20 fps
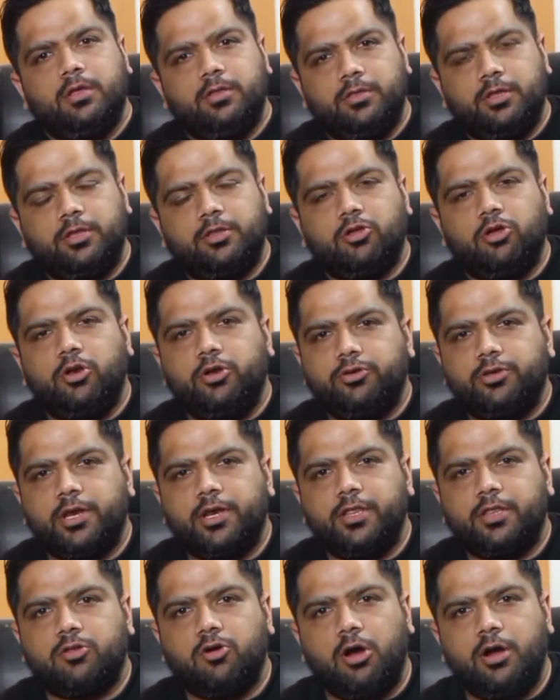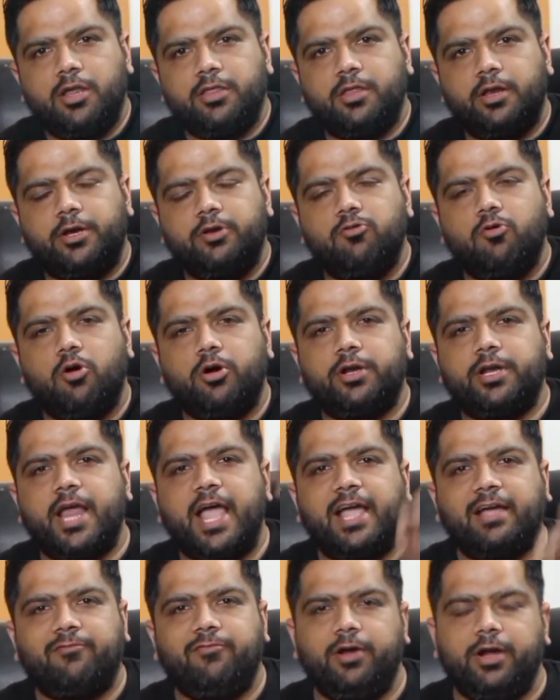The solution is called as a duo
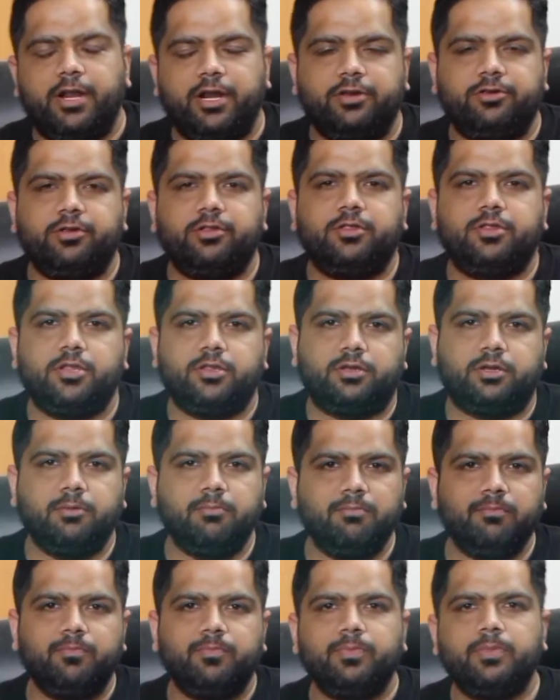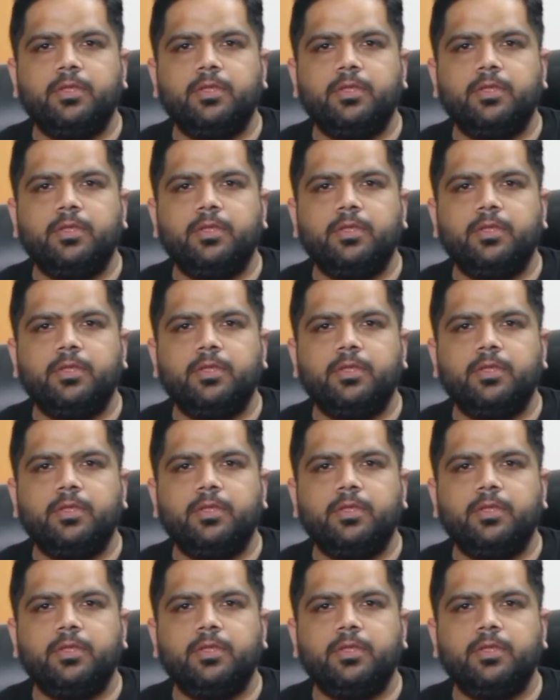tank filtration system.